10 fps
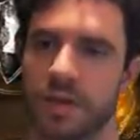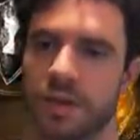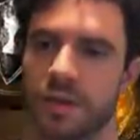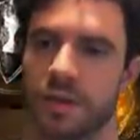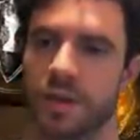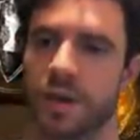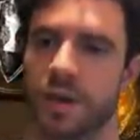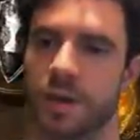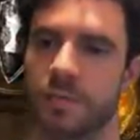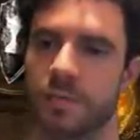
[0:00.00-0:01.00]

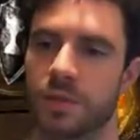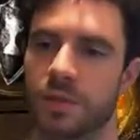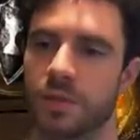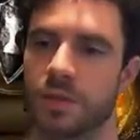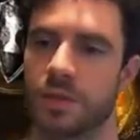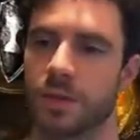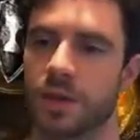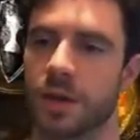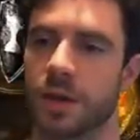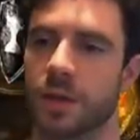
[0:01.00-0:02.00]
Okay, here we
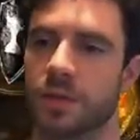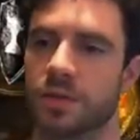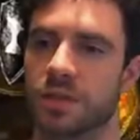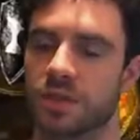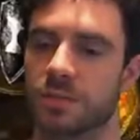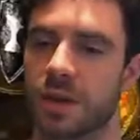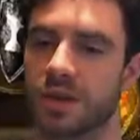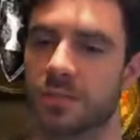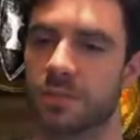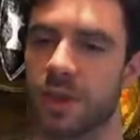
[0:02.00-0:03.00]
go. See this
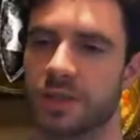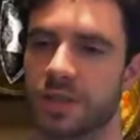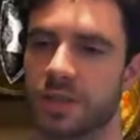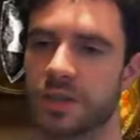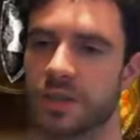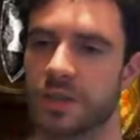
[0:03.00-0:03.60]
massive painting?